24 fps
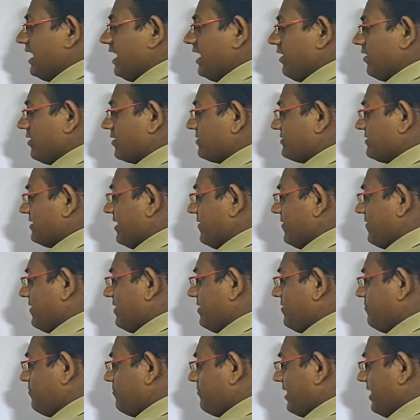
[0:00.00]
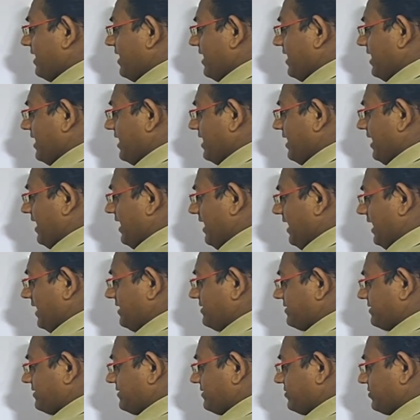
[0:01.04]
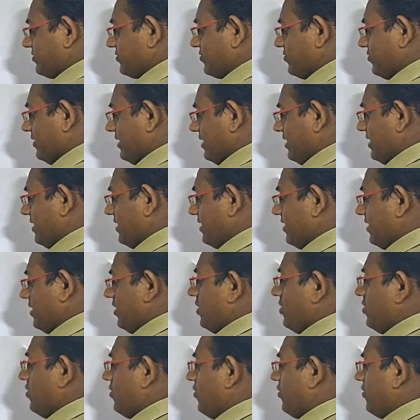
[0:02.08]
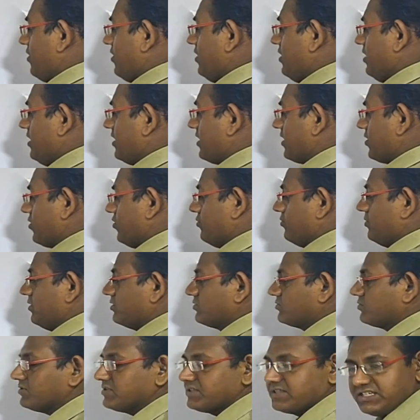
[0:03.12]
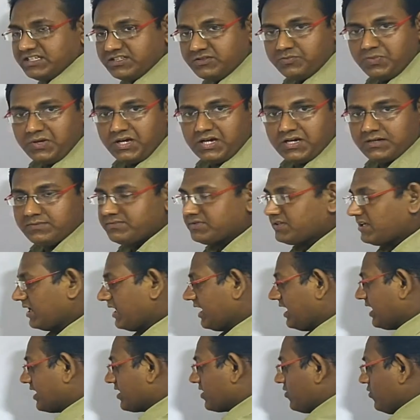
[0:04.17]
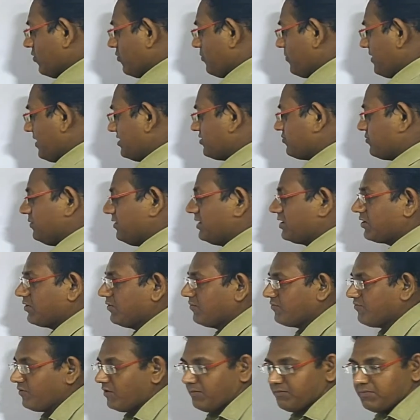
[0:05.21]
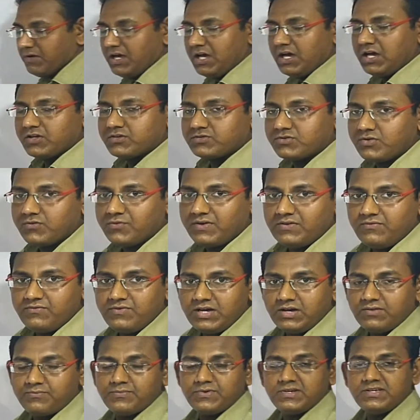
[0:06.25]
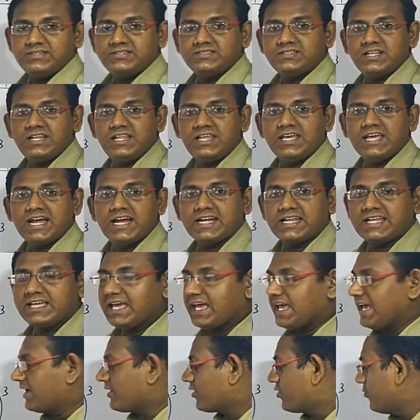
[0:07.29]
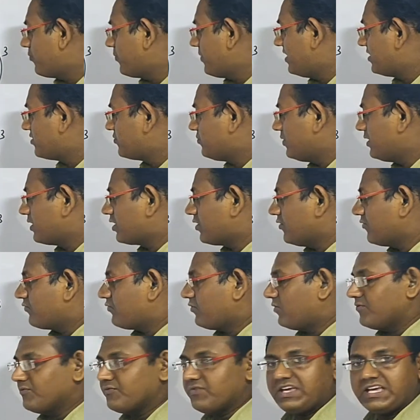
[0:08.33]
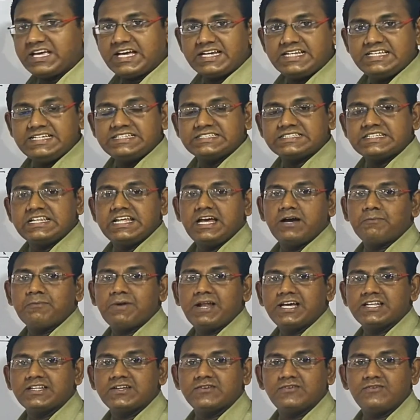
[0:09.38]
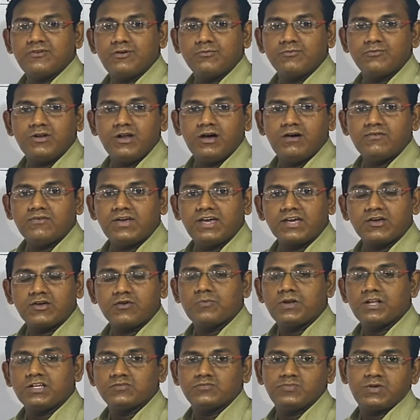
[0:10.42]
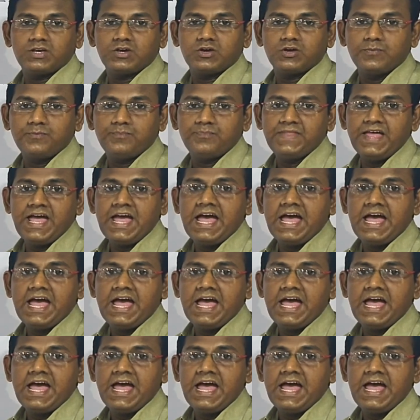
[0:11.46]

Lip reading: 7 by x square whole cube. So this becomes a cube plus b cube form. So when we are easily getting a cube plus b cube form, we can easily apply the formula of a cube plus b cube,